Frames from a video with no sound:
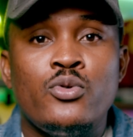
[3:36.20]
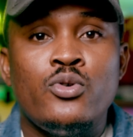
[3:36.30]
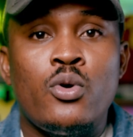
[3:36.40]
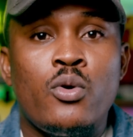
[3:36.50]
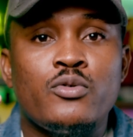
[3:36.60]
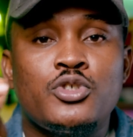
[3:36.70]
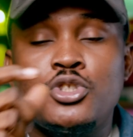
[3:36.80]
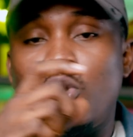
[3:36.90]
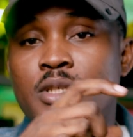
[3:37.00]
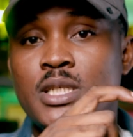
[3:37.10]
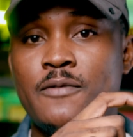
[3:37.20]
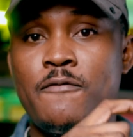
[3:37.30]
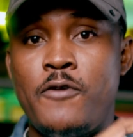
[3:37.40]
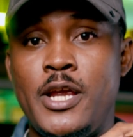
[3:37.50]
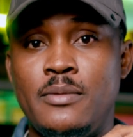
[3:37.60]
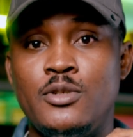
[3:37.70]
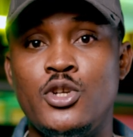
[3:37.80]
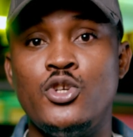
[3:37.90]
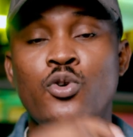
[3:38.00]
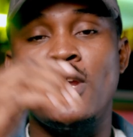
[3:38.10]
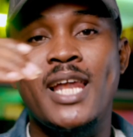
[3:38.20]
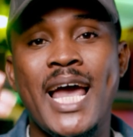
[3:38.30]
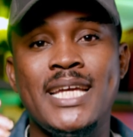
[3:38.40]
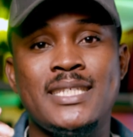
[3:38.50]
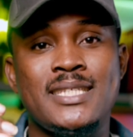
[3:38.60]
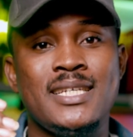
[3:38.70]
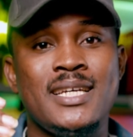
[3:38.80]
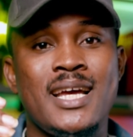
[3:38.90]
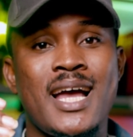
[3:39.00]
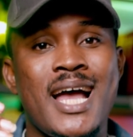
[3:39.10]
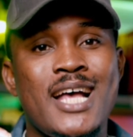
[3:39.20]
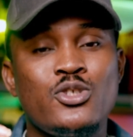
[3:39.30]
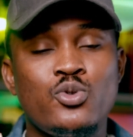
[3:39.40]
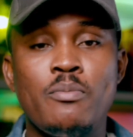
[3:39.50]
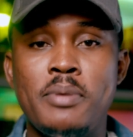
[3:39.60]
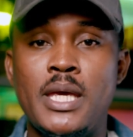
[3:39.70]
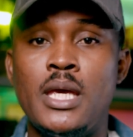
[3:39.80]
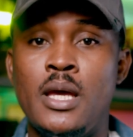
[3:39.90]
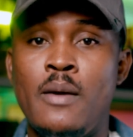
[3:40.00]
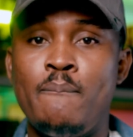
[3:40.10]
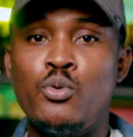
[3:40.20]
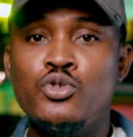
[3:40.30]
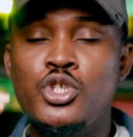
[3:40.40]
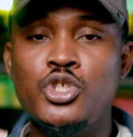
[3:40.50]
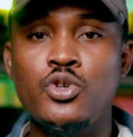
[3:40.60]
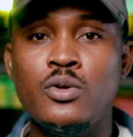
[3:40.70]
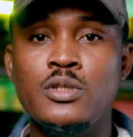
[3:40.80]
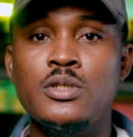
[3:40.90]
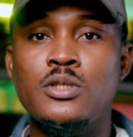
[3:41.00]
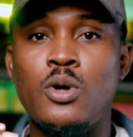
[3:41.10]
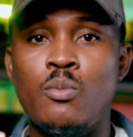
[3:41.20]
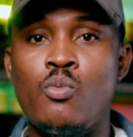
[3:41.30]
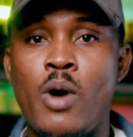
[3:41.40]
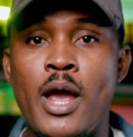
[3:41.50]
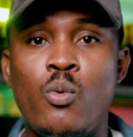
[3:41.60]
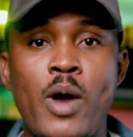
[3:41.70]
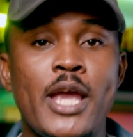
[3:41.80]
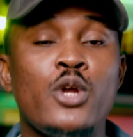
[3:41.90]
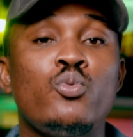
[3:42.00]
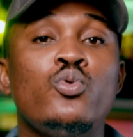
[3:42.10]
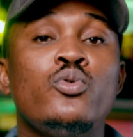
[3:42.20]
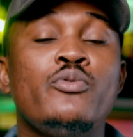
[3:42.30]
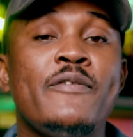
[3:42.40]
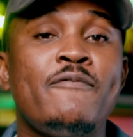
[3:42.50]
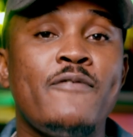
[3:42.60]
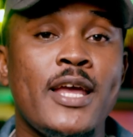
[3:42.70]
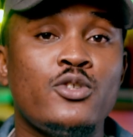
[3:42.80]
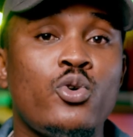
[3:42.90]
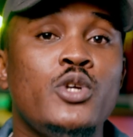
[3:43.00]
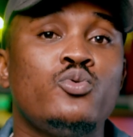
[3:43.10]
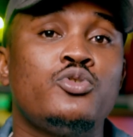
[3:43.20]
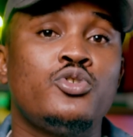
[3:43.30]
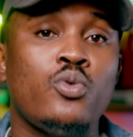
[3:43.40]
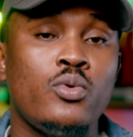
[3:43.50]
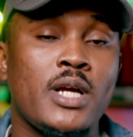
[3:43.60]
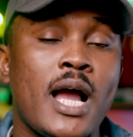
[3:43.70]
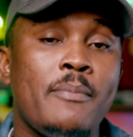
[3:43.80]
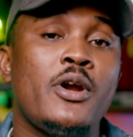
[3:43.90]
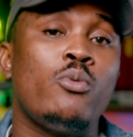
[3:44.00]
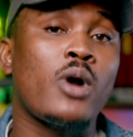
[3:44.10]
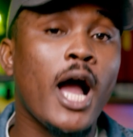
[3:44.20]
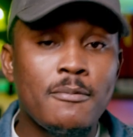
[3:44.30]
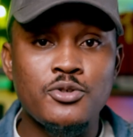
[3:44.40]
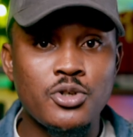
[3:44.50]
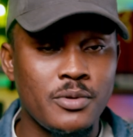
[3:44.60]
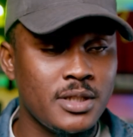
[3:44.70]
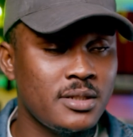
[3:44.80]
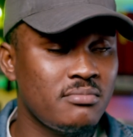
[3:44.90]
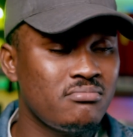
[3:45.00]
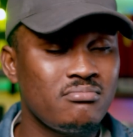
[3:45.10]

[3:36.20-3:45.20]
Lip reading: your shot is framed, your light has to be positioned somewhere where it will reflect, or it will show, the camera will capture it.